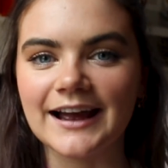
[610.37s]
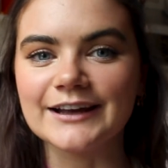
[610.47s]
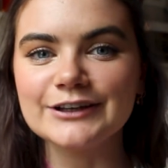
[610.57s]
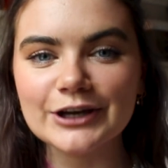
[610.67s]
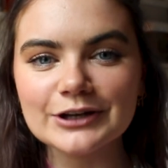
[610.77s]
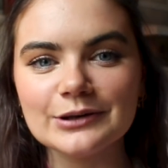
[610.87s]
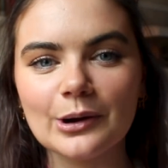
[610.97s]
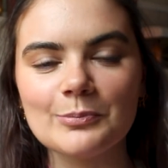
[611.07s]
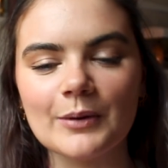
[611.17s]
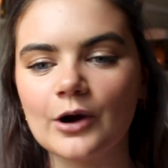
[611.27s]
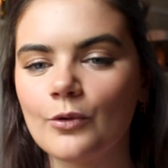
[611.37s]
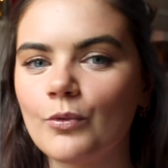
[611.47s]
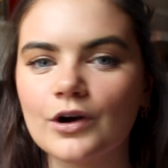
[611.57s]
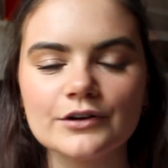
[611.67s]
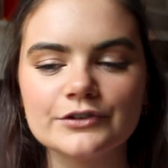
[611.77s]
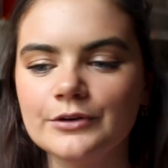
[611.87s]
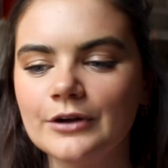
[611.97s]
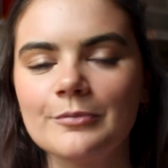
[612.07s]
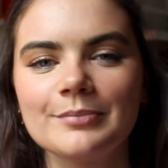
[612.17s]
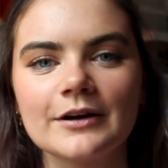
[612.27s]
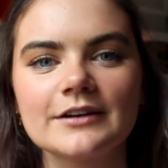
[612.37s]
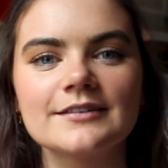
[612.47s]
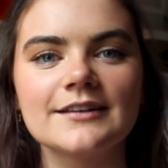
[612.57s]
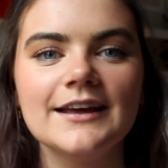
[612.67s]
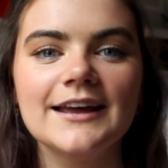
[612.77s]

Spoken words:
a good notebook, one or two notebooks.